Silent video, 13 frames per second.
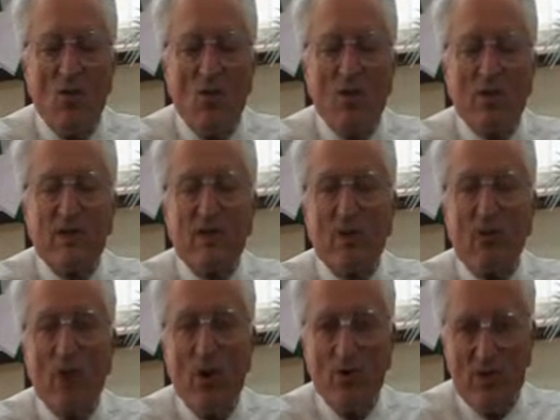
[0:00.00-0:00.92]
was
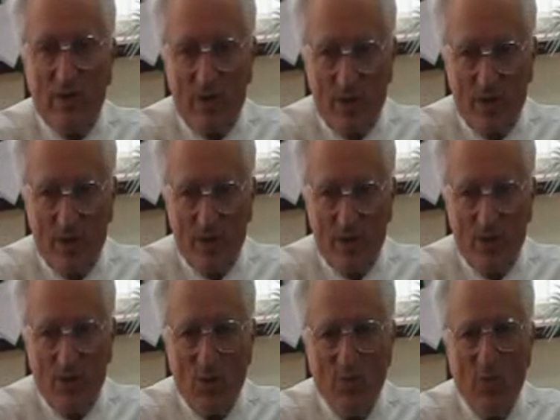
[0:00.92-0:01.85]
supposed
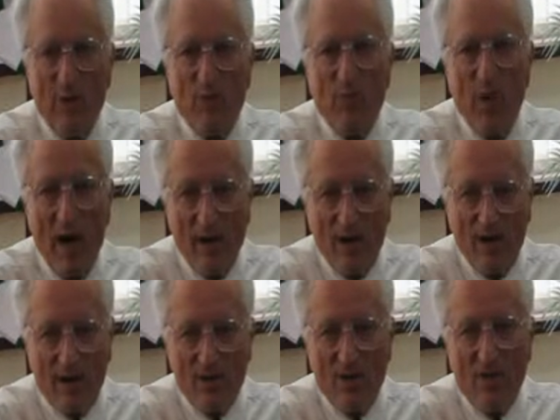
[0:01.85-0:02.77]
to be
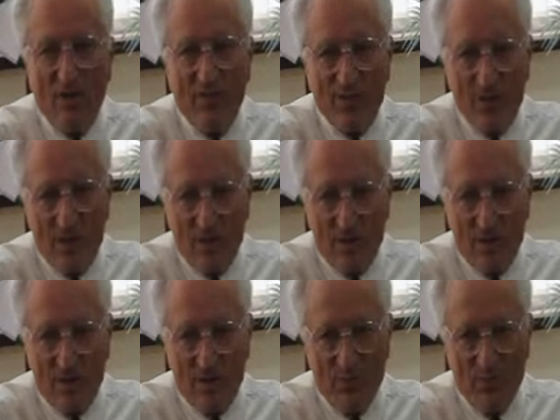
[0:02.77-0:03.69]
part of
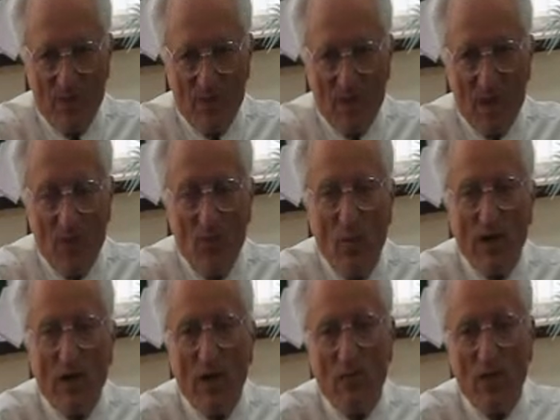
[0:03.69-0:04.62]
Georgia,
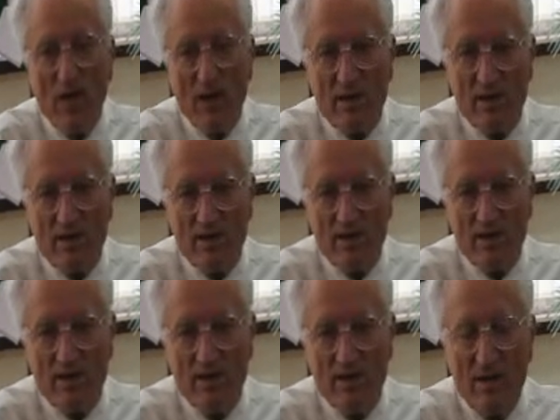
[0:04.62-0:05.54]
but
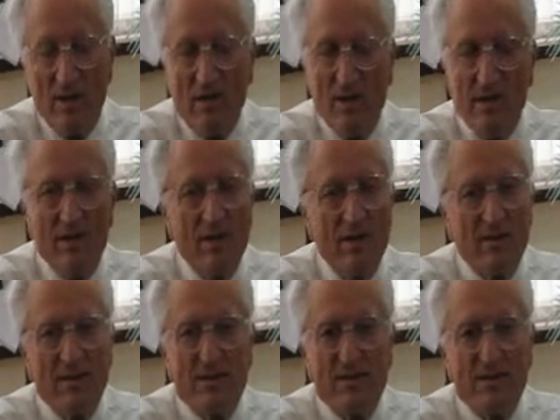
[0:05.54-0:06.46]
Abkhazians did not
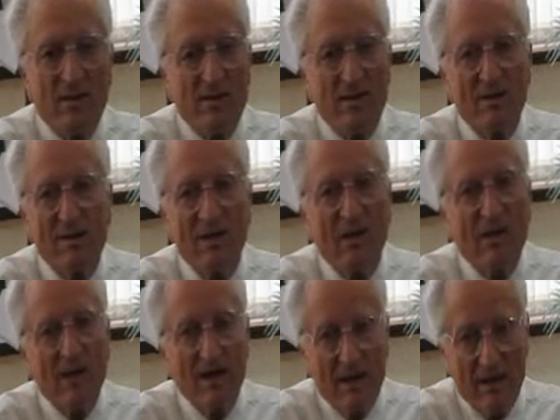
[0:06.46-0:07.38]
necessarily
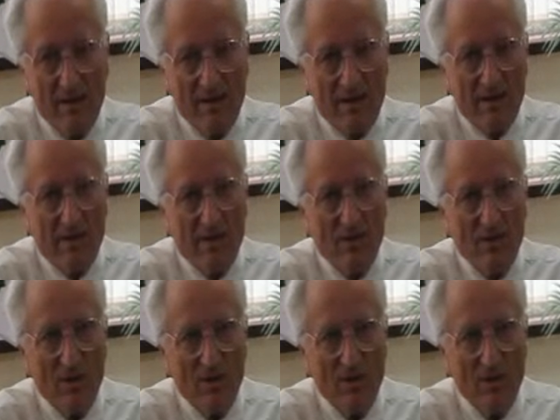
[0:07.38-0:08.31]
like this
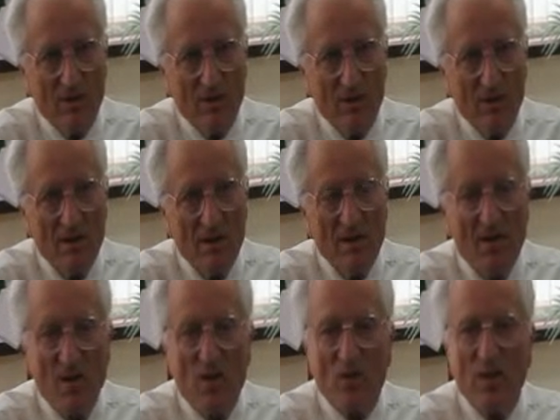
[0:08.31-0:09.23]
situation
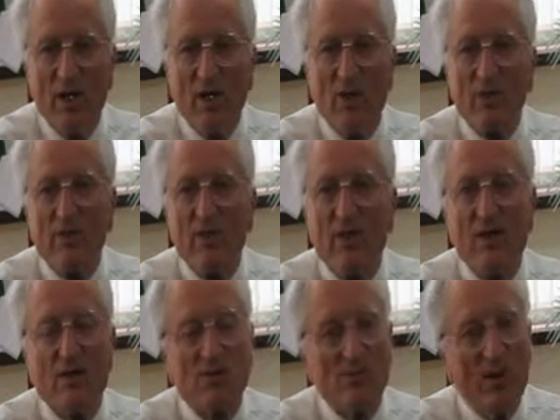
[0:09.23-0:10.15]
because
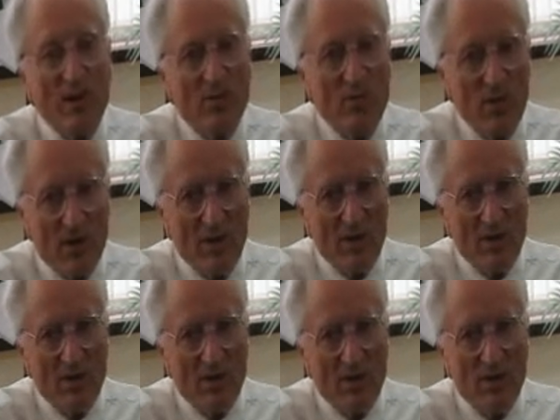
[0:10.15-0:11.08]
their treatment in
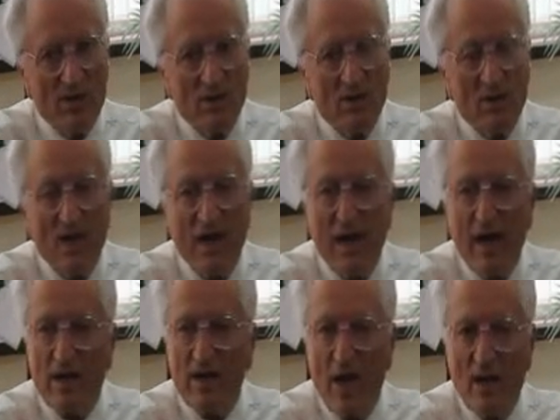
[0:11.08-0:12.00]
Georgia
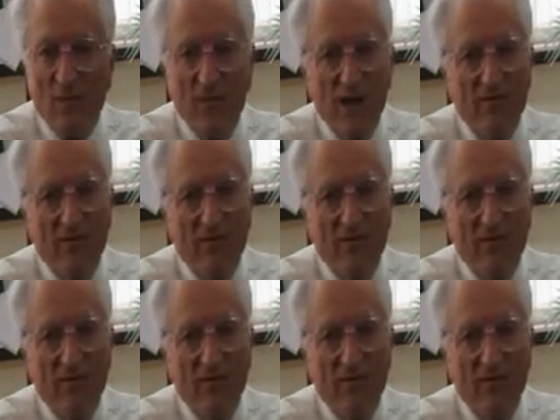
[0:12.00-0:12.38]
had not been